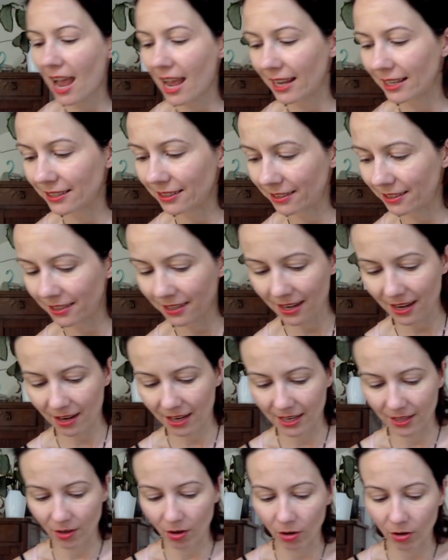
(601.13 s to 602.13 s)
and
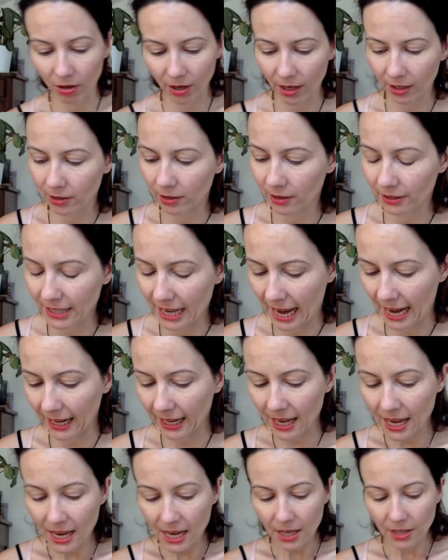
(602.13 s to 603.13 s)
an oracle
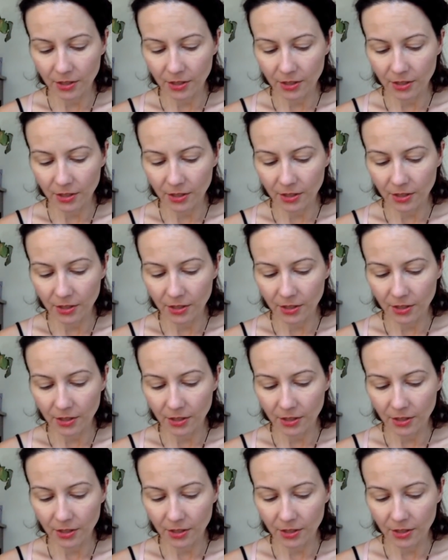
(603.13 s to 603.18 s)
deck.